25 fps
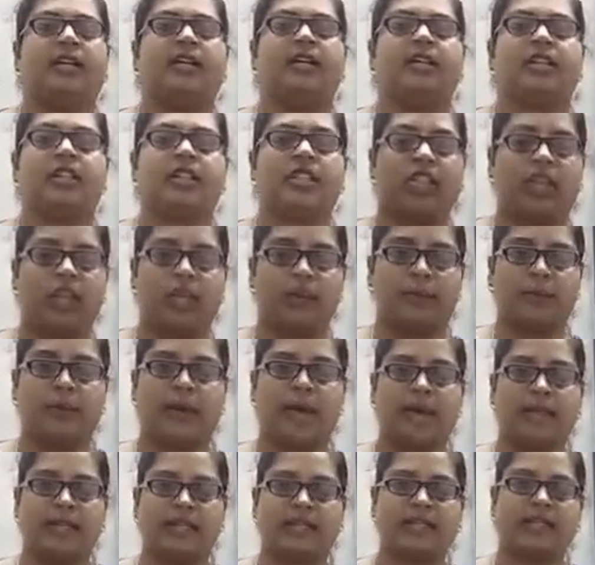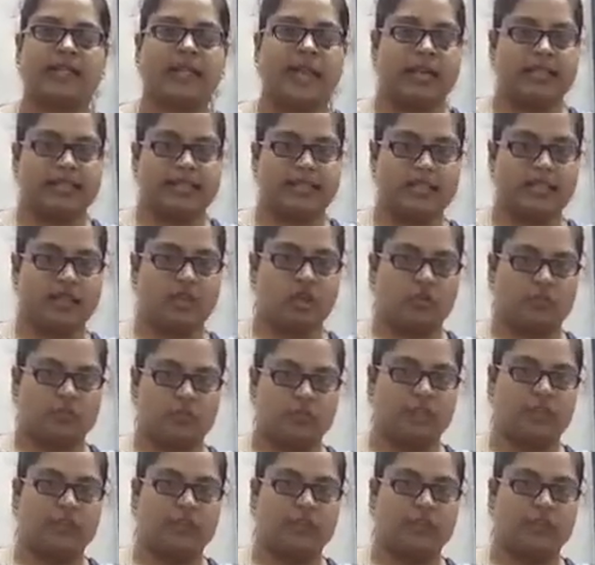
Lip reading: shape and sizes of the